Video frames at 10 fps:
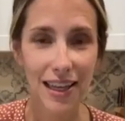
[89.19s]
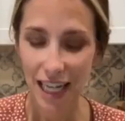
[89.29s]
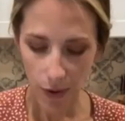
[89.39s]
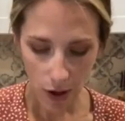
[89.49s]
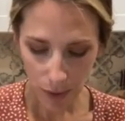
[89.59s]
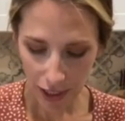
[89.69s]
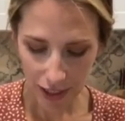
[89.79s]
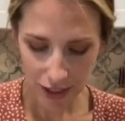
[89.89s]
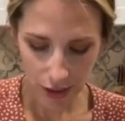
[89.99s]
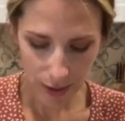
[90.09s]
Now all we're
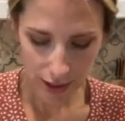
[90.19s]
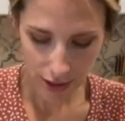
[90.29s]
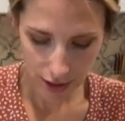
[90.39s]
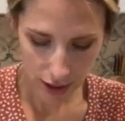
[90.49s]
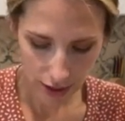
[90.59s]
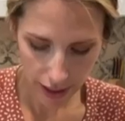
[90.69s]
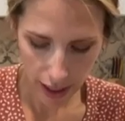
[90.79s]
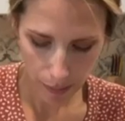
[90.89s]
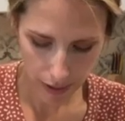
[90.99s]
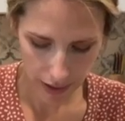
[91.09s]
gonna do is stir it
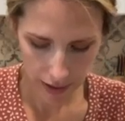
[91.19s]
up